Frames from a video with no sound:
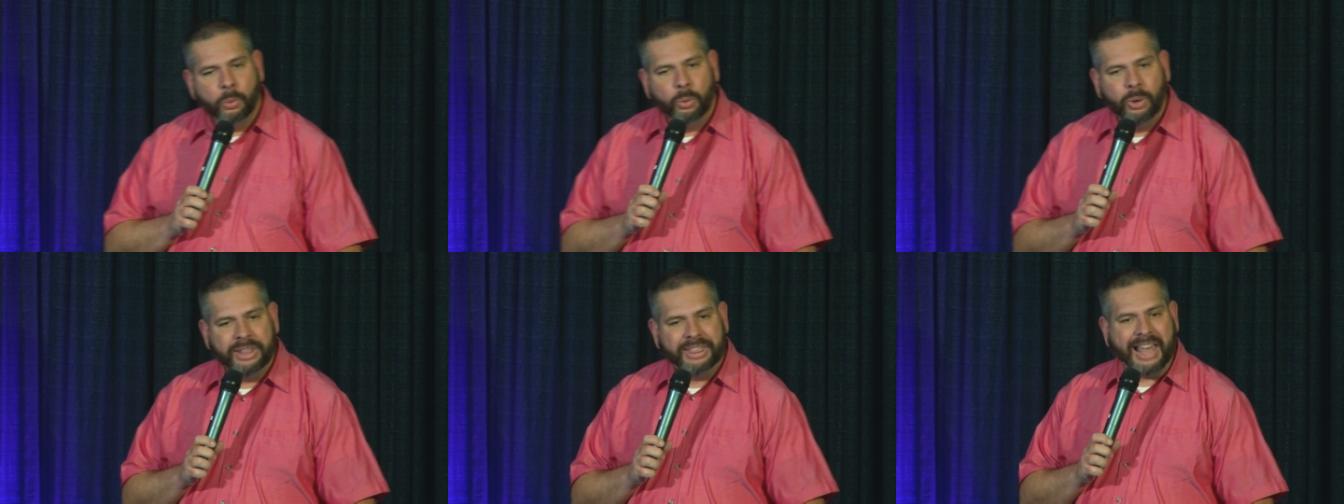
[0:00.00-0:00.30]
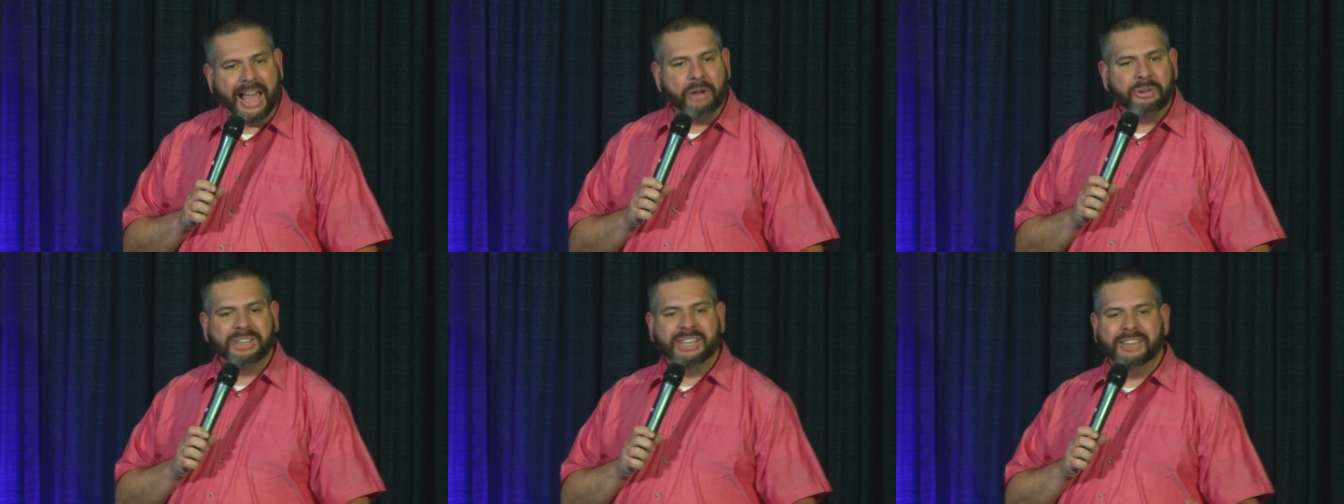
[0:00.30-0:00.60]

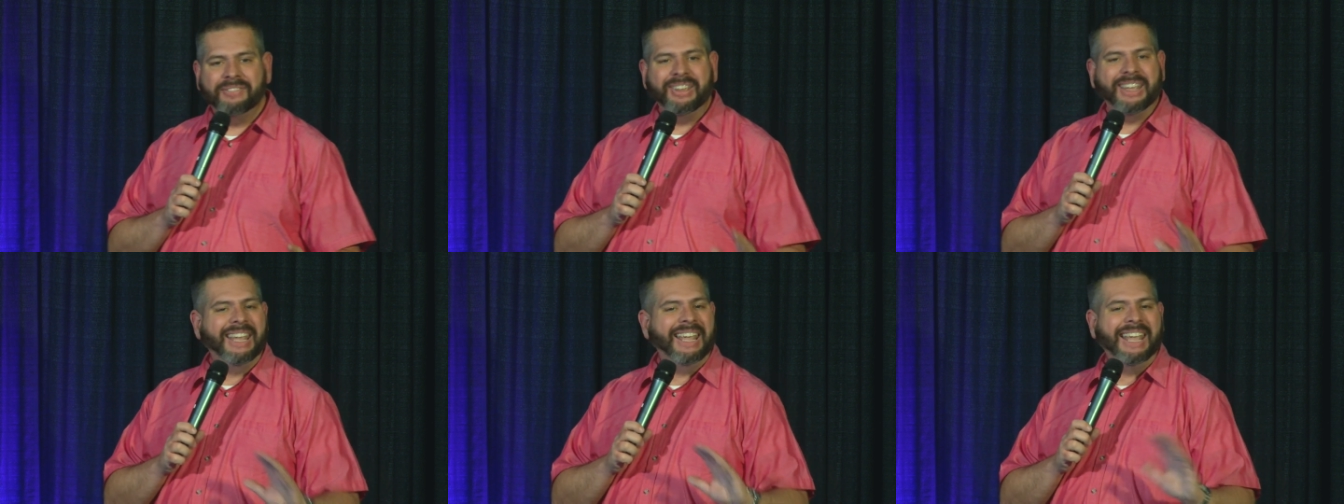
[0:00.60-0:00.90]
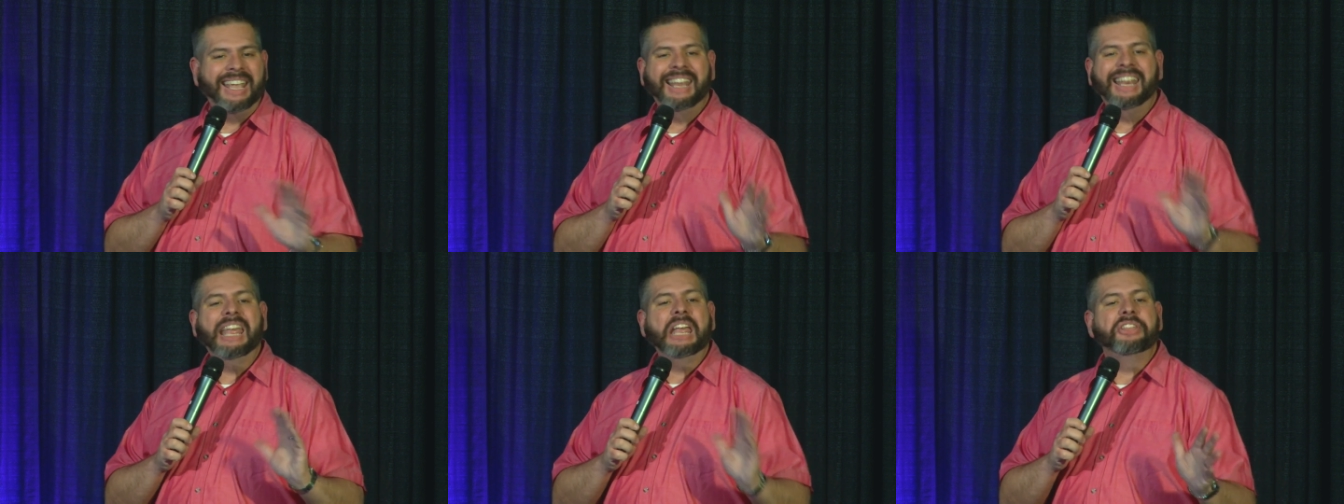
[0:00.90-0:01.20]
without giving
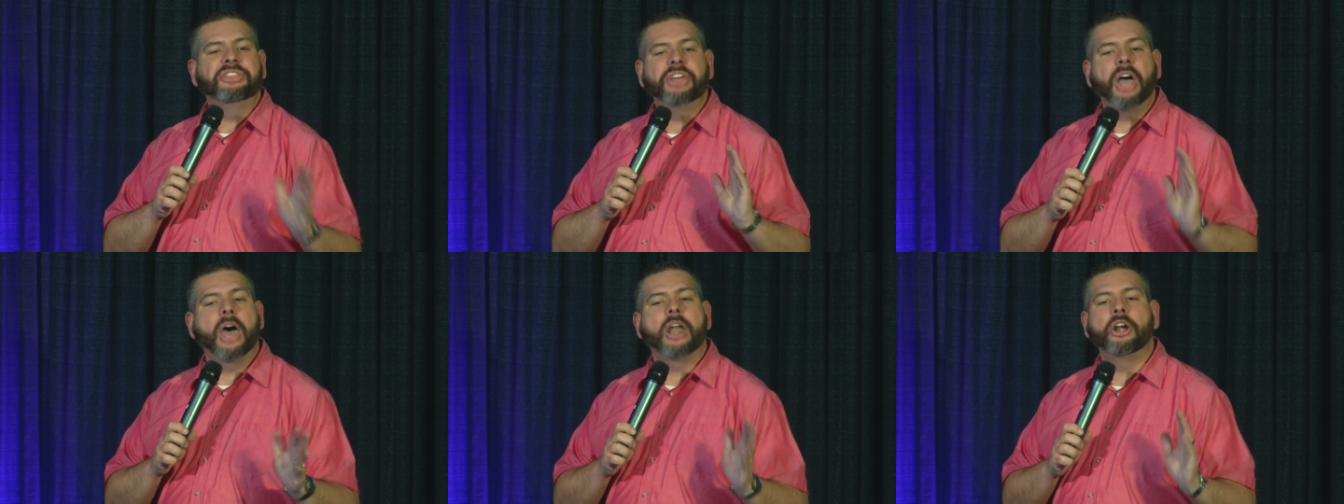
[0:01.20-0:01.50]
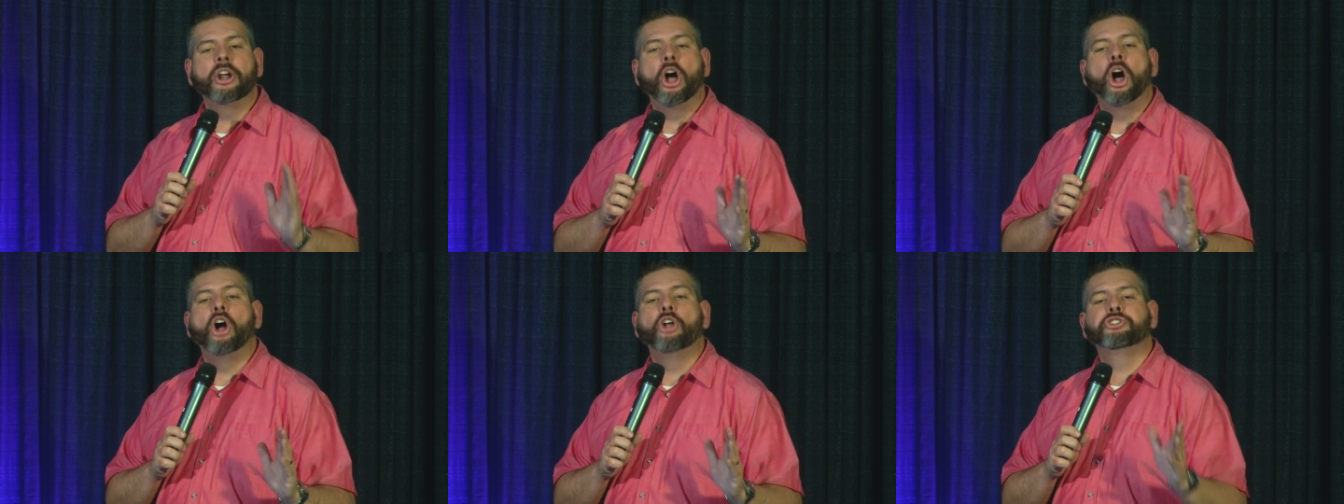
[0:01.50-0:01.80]
any
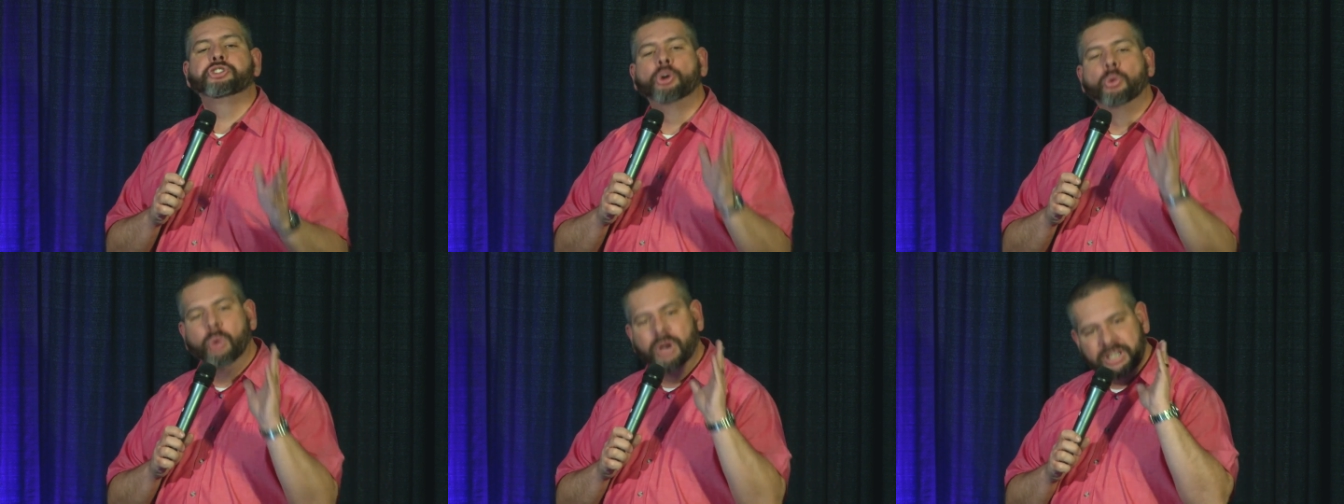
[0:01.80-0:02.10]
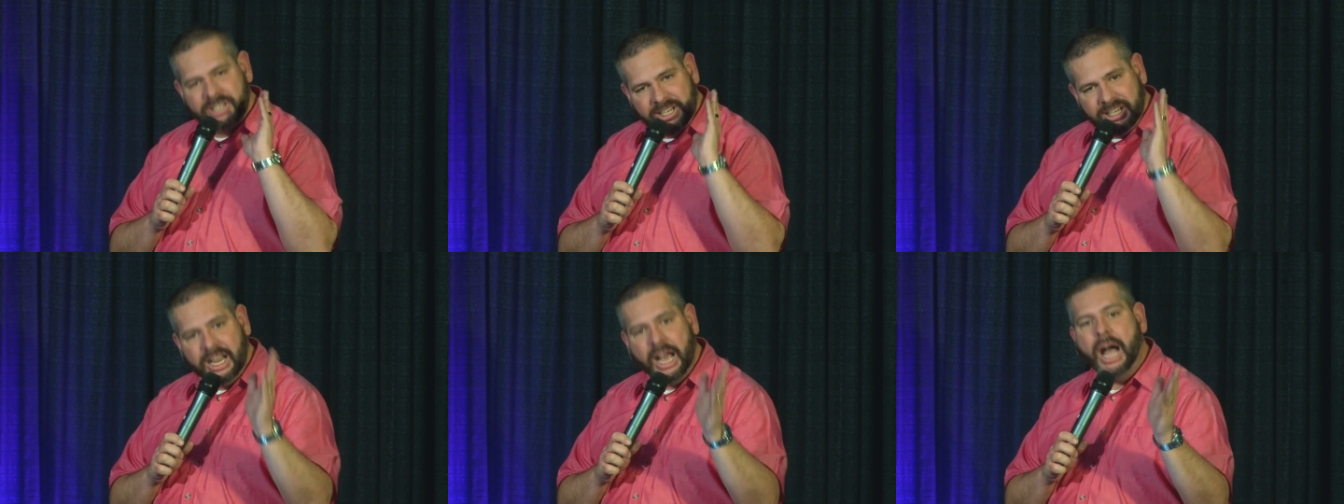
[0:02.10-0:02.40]
thought at all to
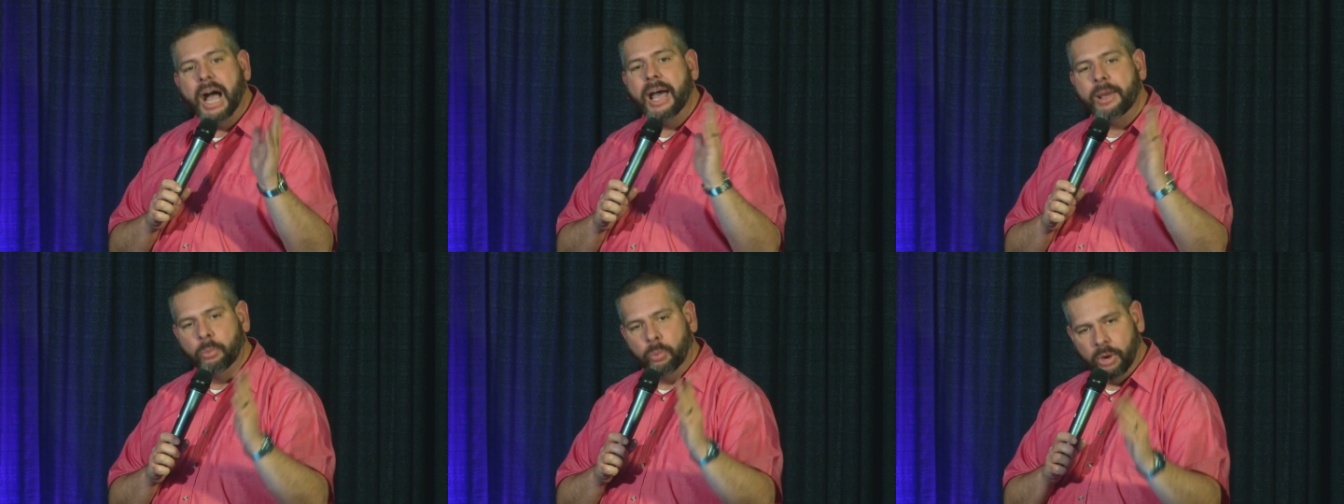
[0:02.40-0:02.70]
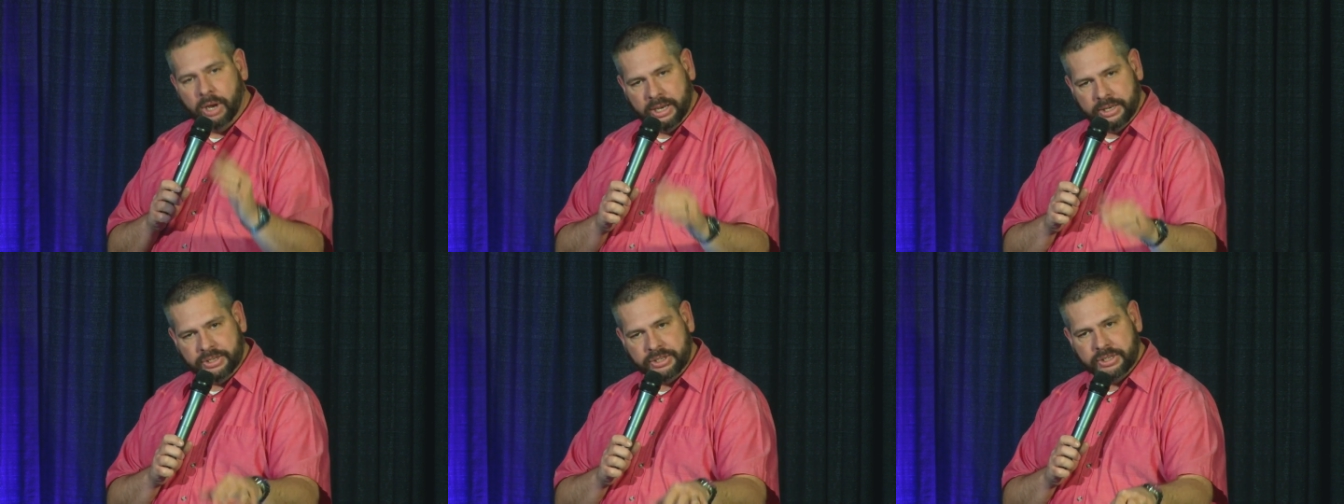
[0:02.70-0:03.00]
what God
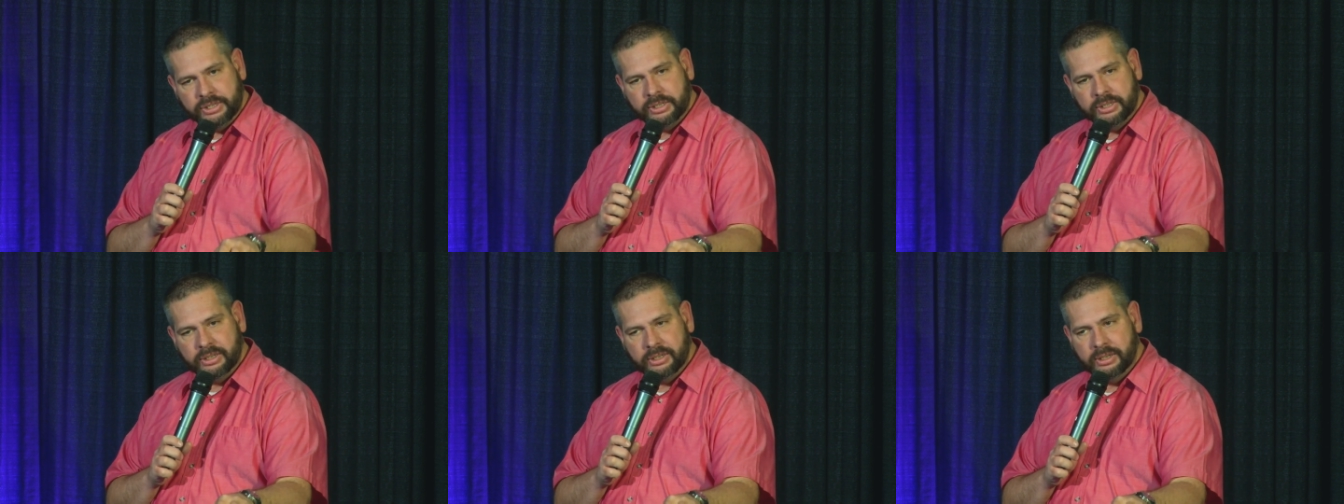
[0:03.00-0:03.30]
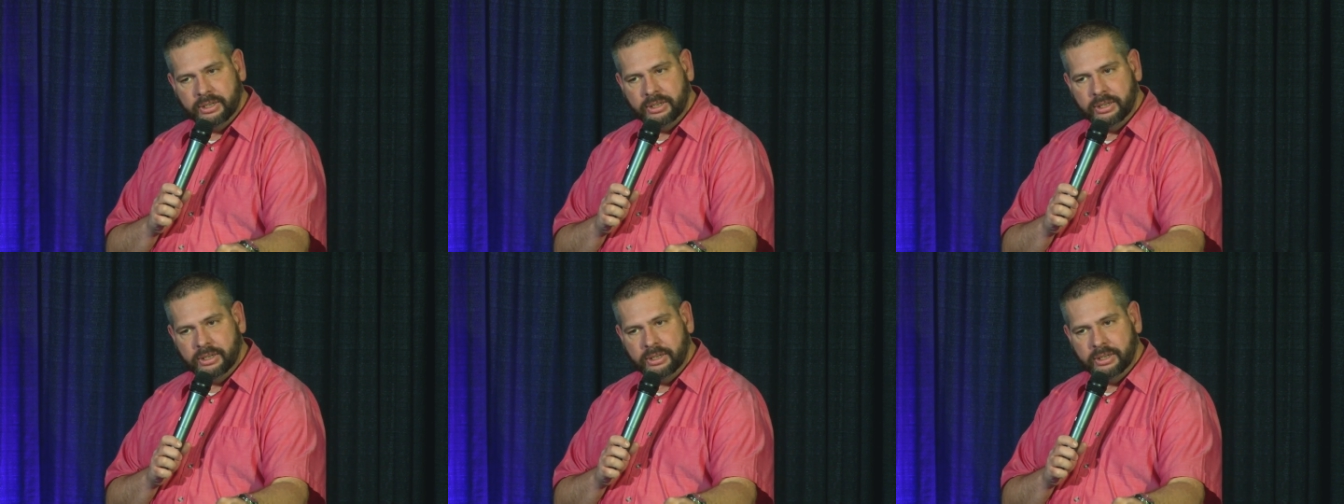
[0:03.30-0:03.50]
wants.